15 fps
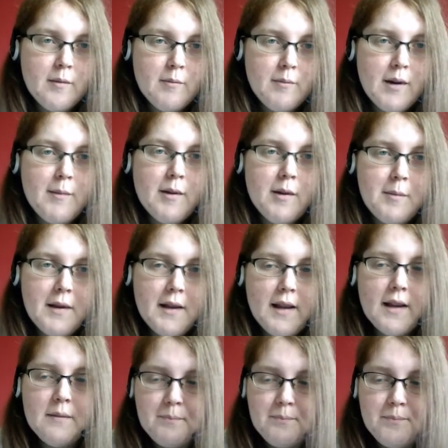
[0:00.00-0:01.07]
my mirabilia
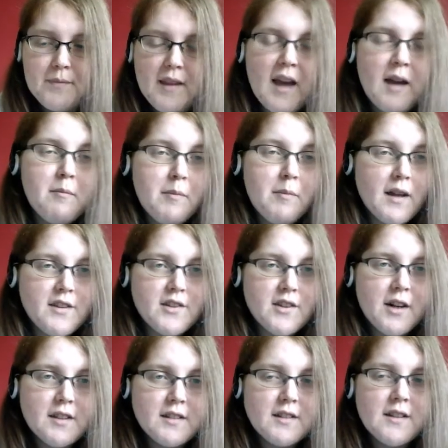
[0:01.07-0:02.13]
and buy the
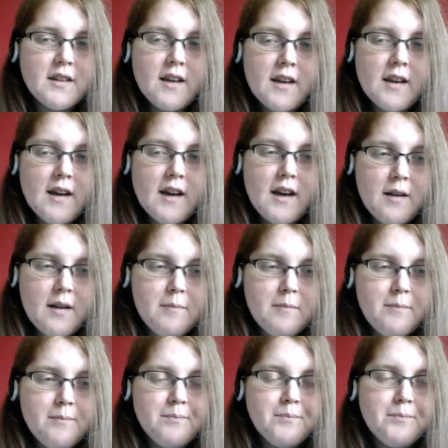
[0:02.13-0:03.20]
charts
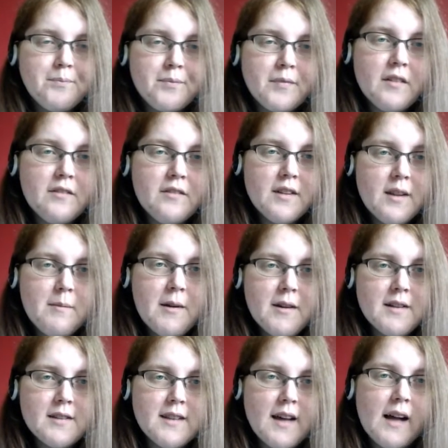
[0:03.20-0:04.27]
for the
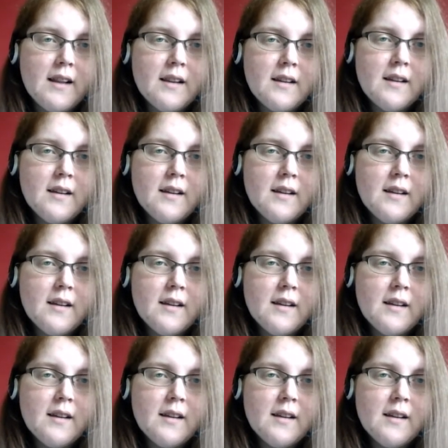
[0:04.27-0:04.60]
Mirasal.